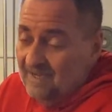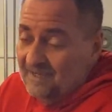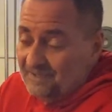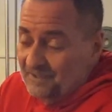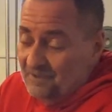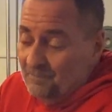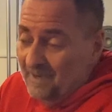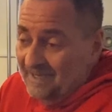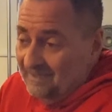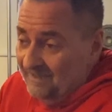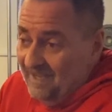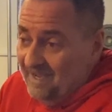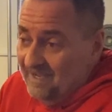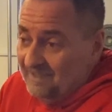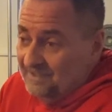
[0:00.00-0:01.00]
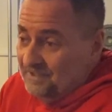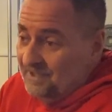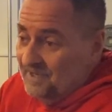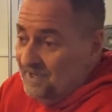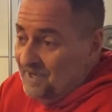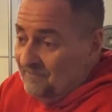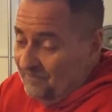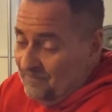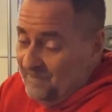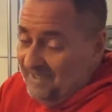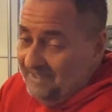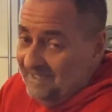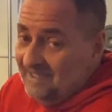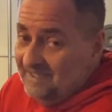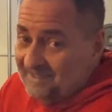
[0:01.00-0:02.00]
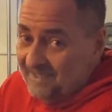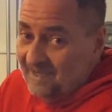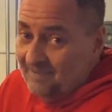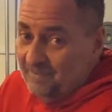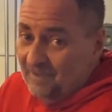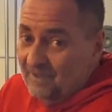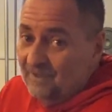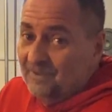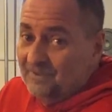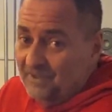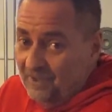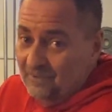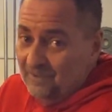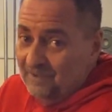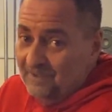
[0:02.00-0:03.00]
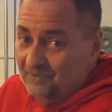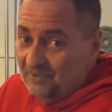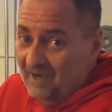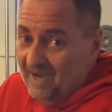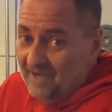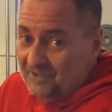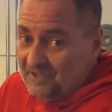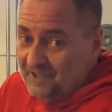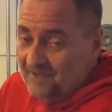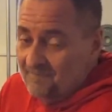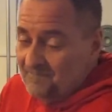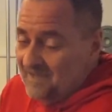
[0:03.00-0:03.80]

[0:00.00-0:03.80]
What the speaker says: So my legs from the knees up are totally trashed.